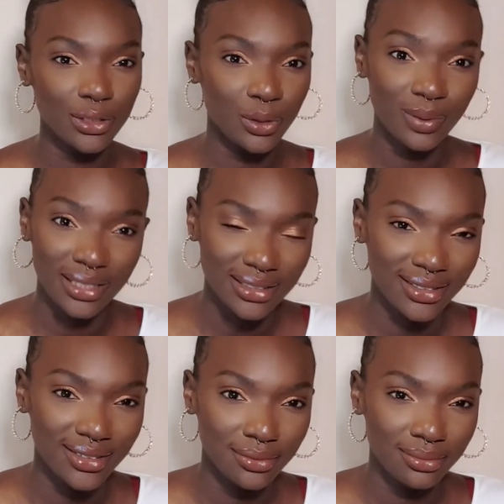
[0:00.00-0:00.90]
as
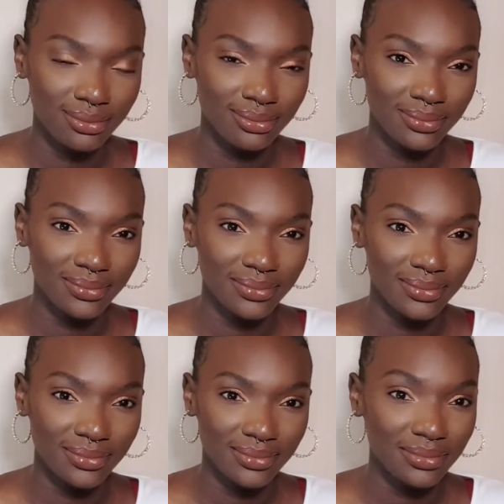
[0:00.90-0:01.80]
always,
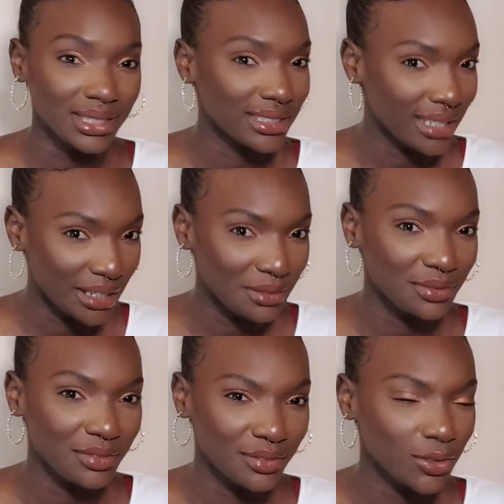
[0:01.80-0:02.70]
be
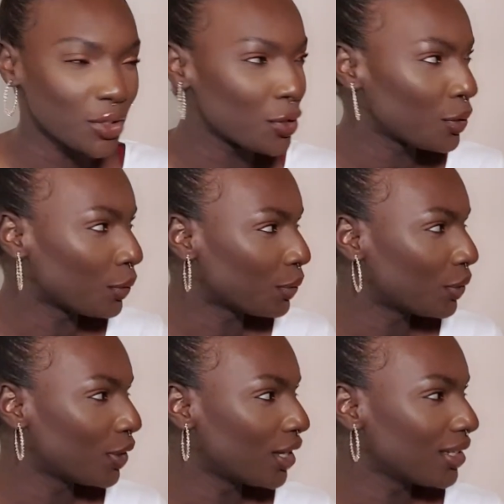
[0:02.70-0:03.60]
safe.
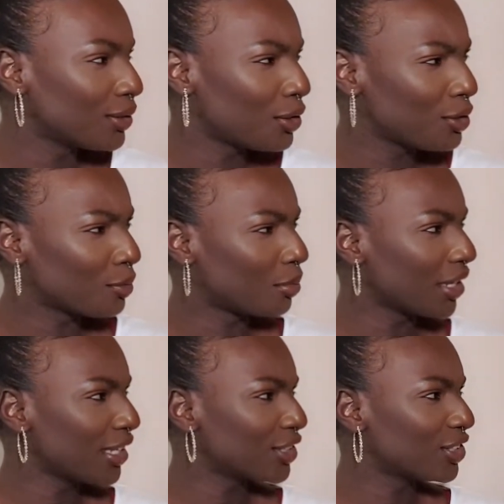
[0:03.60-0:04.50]
No,
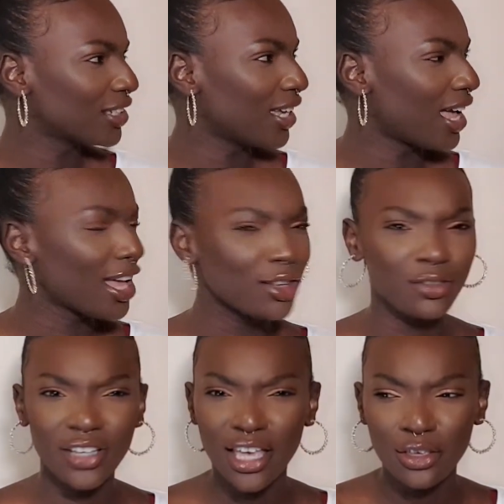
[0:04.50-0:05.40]
no, bitch. How
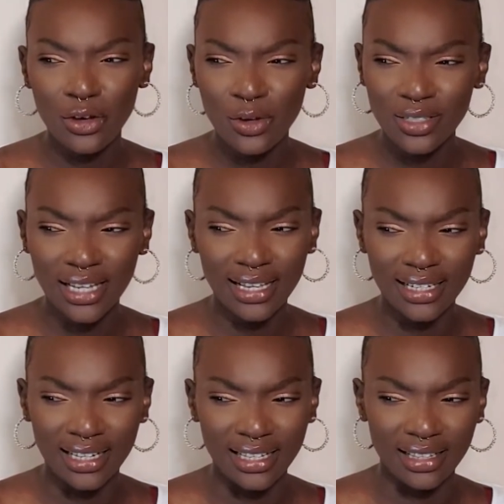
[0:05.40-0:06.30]
you forget your own
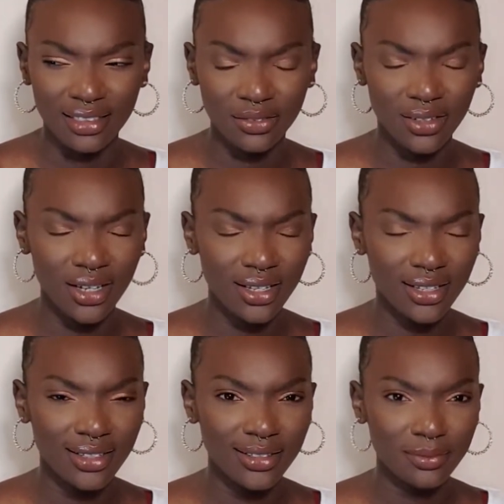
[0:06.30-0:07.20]
tagline? The fuck?